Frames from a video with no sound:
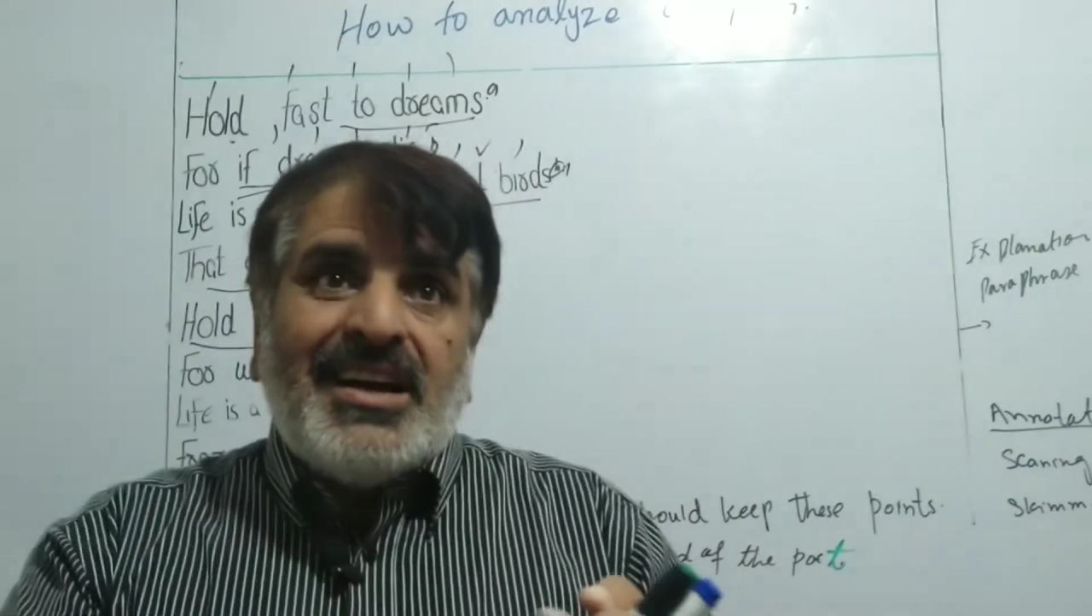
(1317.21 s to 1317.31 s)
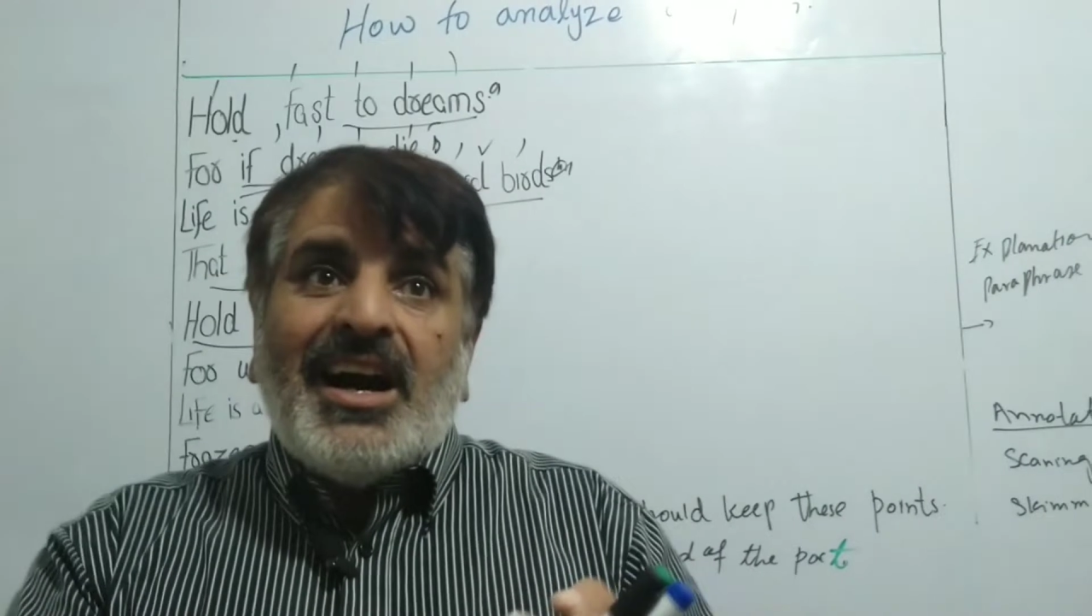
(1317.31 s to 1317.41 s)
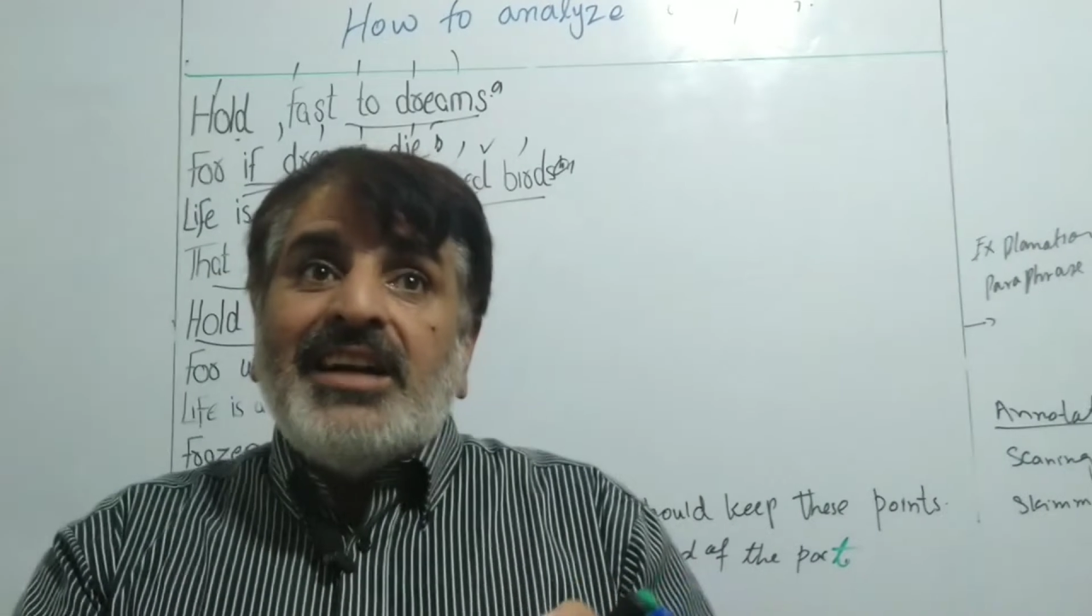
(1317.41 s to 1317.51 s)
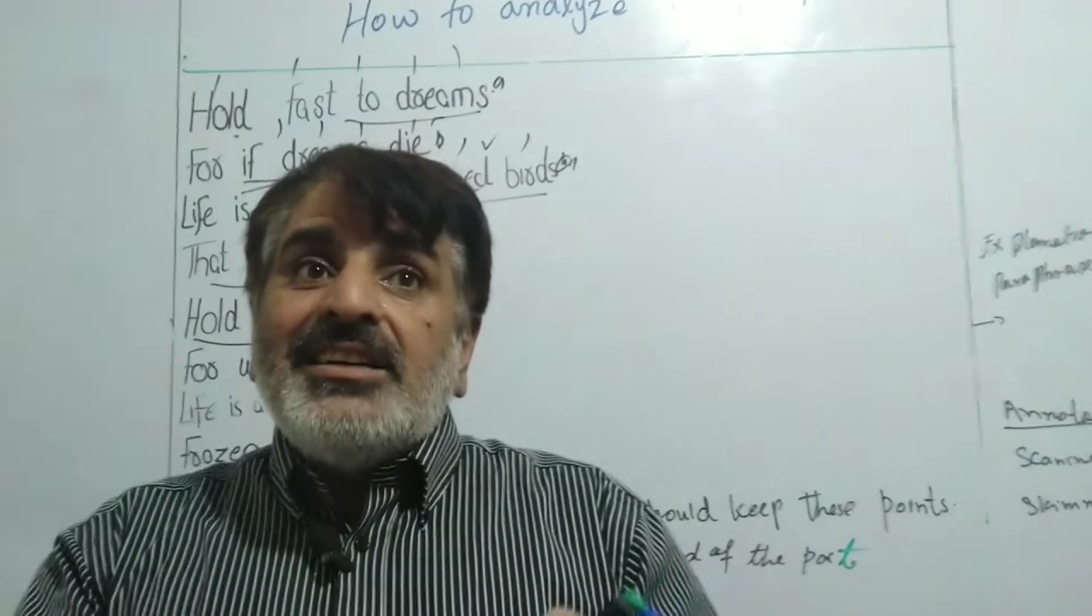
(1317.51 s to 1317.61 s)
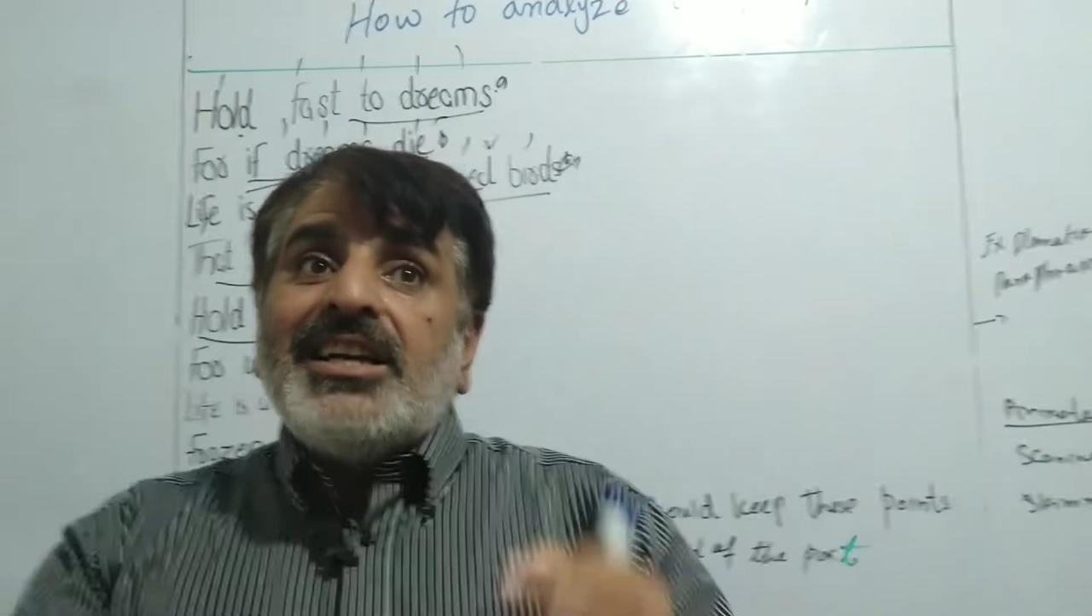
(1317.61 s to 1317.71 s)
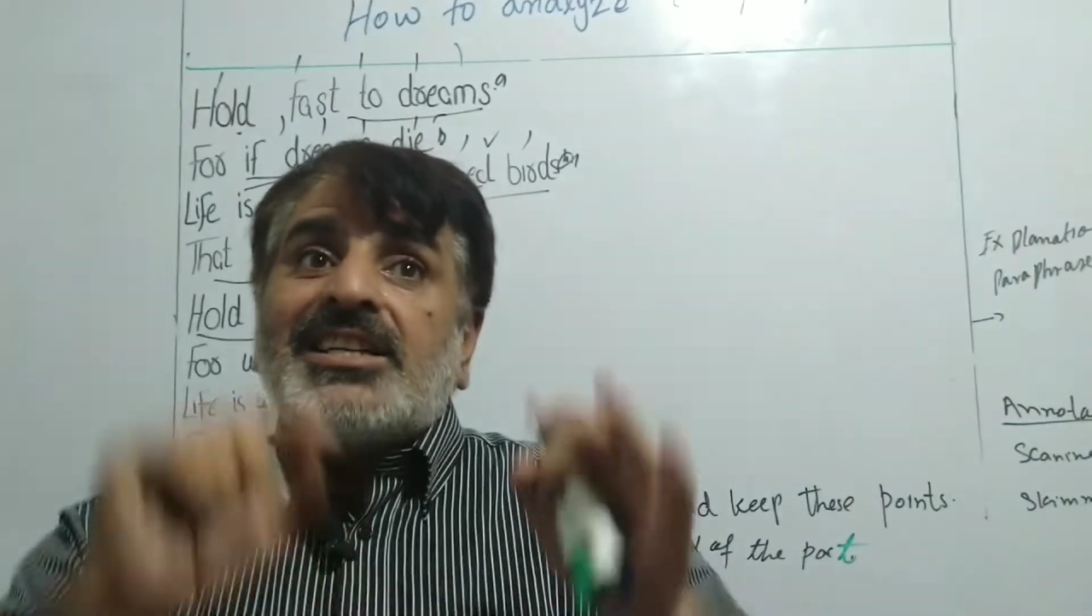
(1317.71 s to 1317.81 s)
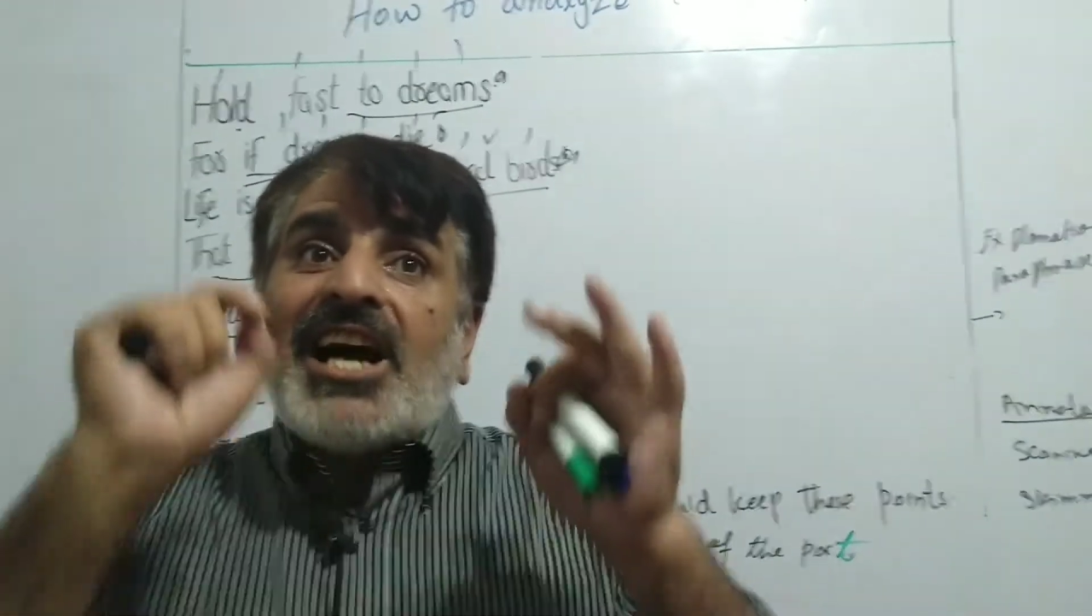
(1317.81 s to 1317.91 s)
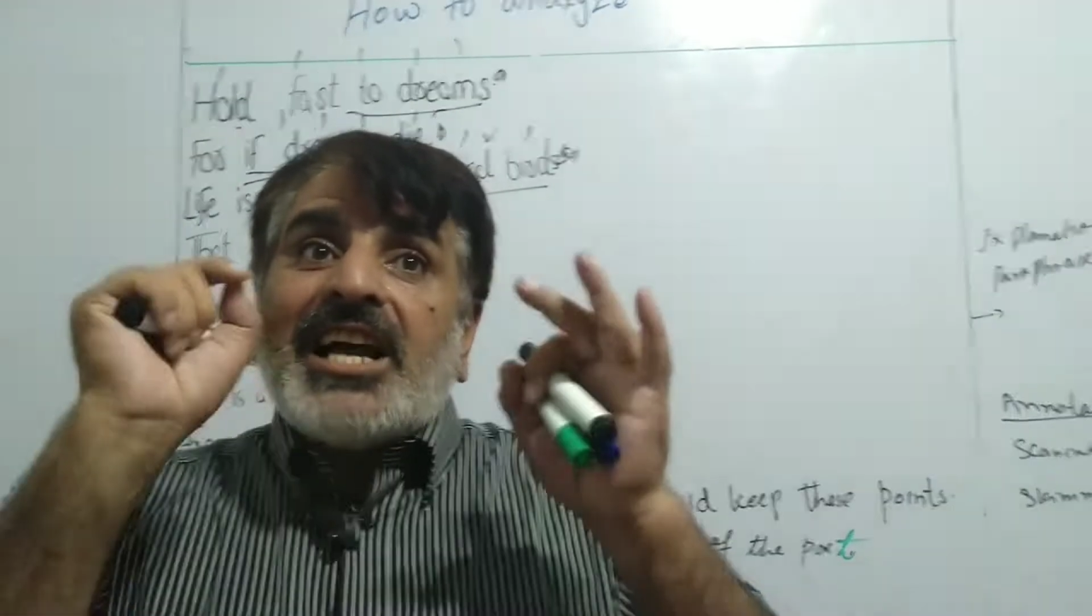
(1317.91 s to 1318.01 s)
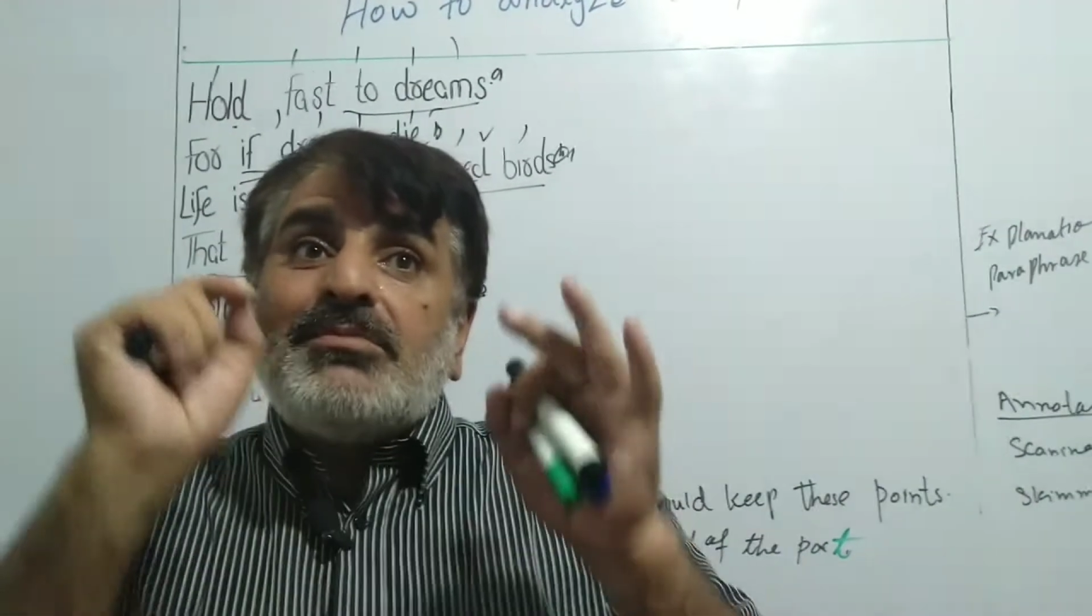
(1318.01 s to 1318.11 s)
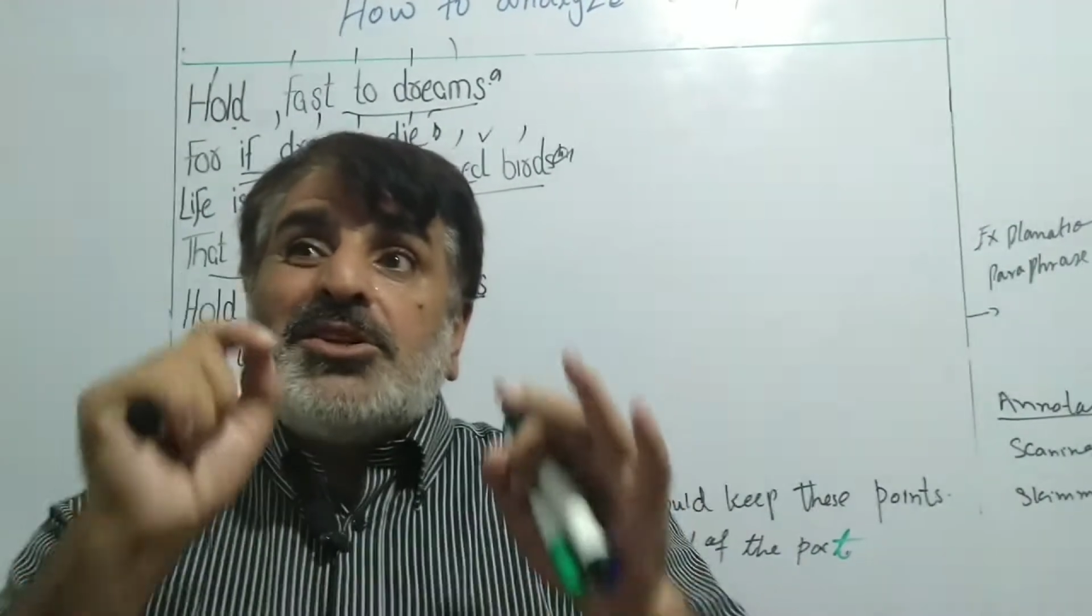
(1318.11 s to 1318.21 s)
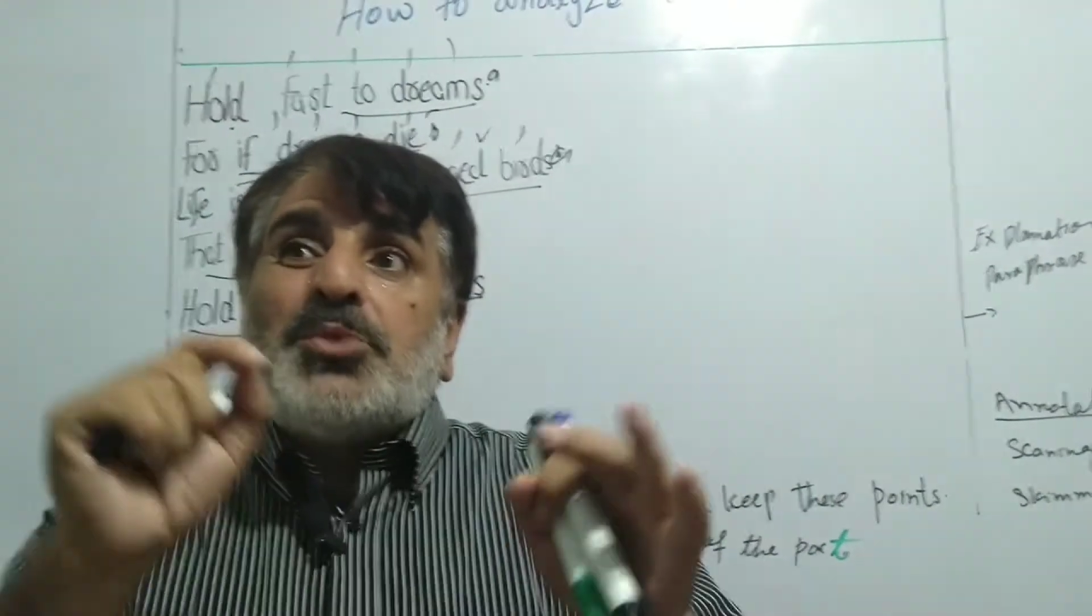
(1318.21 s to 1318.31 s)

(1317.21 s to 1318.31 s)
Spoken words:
100 times